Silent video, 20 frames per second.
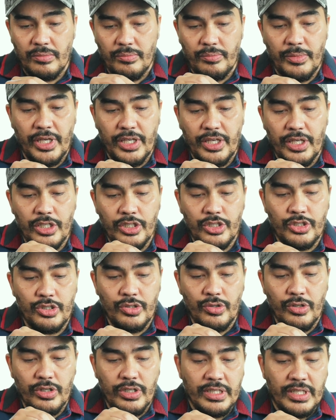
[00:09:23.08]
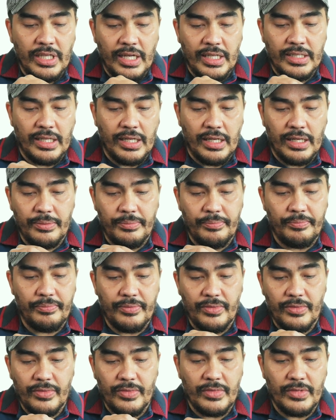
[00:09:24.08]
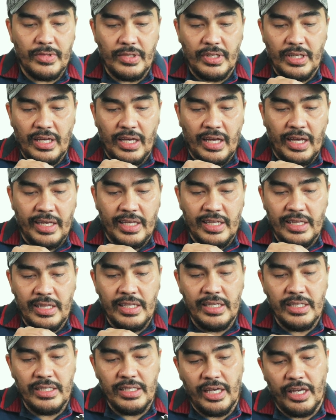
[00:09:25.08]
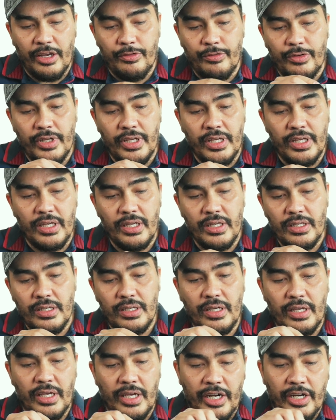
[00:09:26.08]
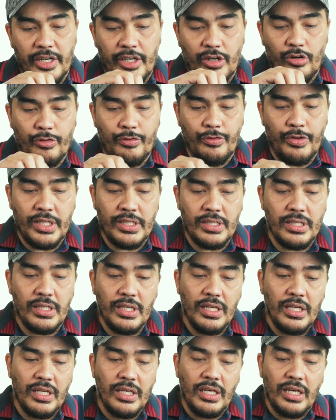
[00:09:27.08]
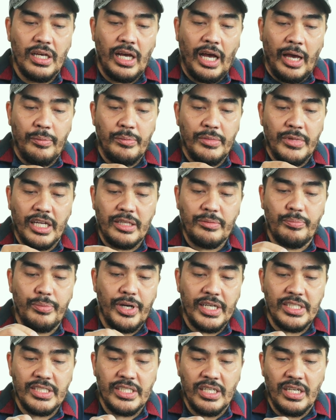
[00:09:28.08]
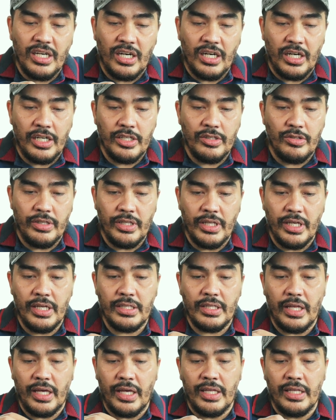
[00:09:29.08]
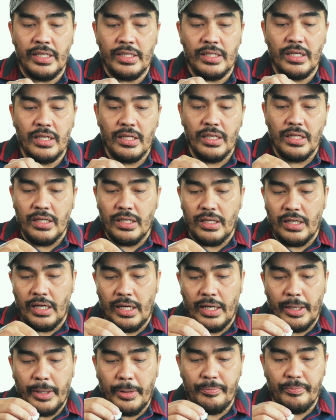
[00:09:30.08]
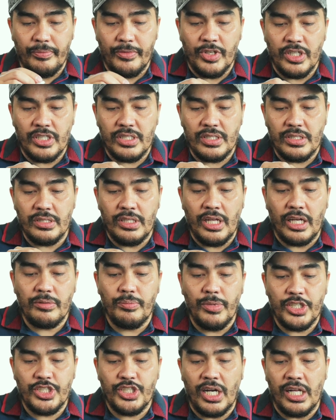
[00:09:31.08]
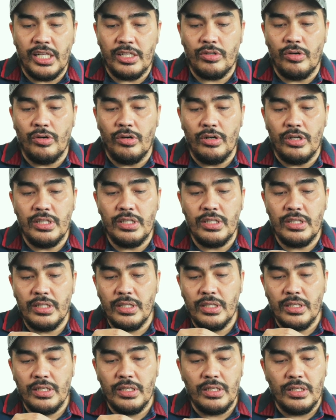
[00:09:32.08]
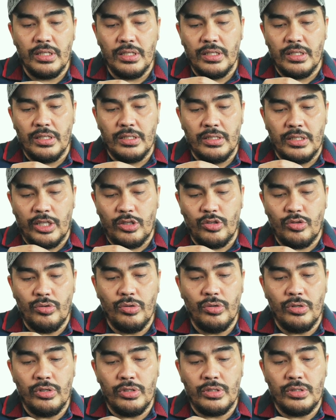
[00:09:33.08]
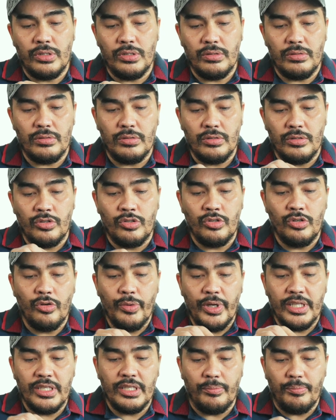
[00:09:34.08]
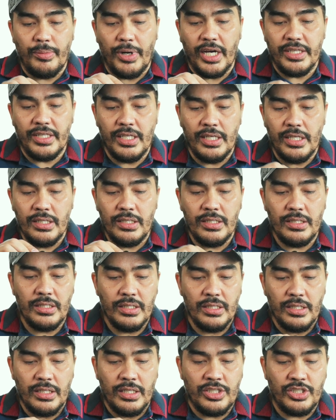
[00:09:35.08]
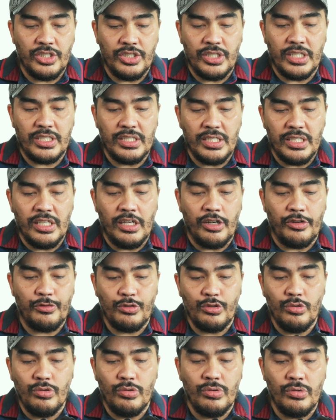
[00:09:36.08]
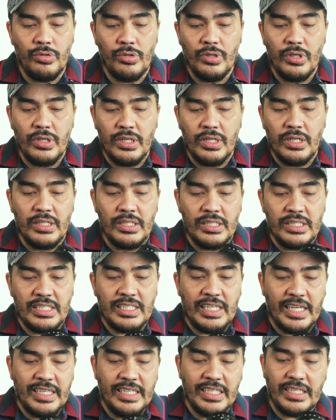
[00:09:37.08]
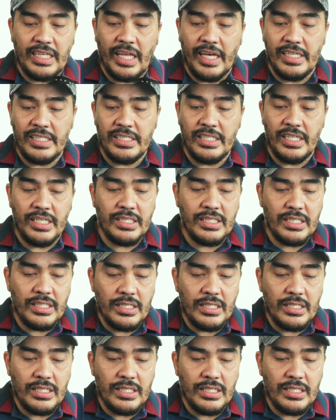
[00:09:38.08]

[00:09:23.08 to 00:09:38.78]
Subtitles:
making sure that I clean every area of it. I'm not pressing hard on it, and there's not much alcohol that could ruin the body. It's just enough to sanitize it